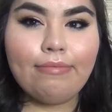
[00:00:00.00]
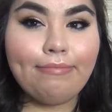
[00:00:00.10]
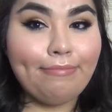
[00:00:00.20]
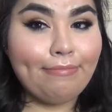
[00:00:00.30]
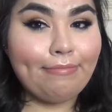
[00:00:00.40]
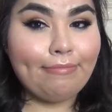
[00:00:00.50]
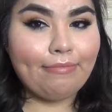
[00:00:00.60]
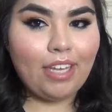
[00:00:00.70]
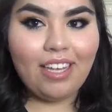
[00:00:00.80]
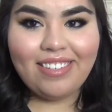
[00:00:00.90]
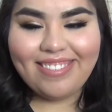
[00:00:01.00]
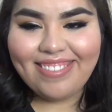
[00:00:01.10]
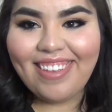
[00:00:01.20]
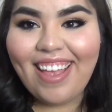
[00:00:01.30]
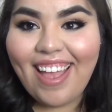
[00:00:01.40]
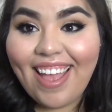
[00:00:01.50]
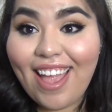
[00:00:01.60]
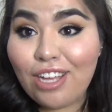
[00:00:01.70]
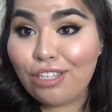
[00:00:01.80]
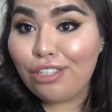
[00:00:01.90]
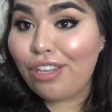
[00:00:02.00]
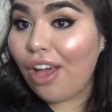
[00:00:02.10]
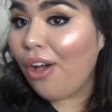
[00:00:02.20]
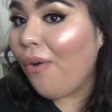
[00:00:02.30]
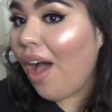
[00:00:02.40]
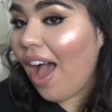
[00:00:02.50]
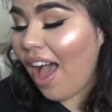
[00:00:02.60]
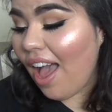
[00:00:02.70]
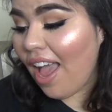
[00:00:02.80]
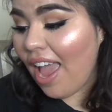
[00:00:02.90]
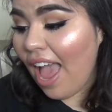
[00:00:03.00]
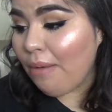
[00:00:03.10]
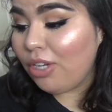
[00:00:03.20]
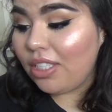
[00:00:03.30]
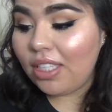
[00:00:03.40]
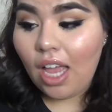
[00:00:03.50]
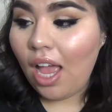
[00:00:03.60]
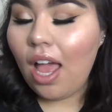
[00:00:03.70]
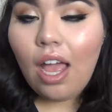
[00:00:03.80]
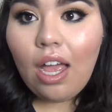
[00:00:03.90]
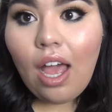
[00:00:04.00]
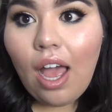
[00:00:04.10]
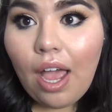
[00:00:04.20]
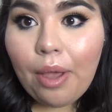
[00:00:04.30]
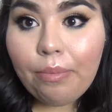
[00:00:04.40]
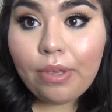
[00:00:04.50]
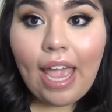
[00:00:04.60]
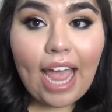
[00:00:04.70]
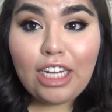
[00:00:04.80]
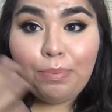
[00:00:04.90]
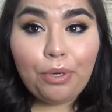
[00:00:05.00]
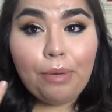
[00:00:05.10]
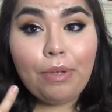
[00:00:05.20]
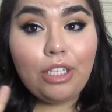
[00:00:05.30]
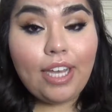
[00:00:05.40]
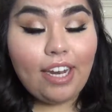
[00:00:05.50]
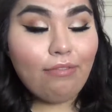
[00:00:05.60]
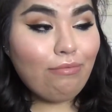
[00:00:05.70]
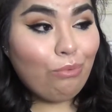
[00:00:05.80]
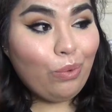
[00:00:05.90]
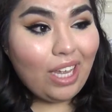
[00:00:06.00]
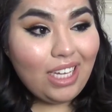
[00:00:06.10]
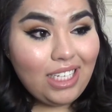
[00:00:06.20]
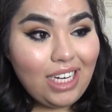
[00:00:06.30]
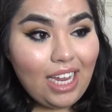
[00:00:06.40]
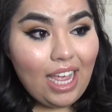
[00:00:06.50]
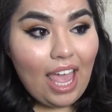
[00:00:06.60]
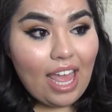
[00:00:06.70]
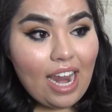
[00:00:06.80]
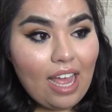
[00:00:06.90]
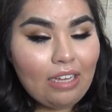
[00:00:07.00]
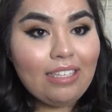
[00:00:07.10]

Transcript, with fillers: Mm. So I am just, um, yeah, I just pretty much kind of winged it and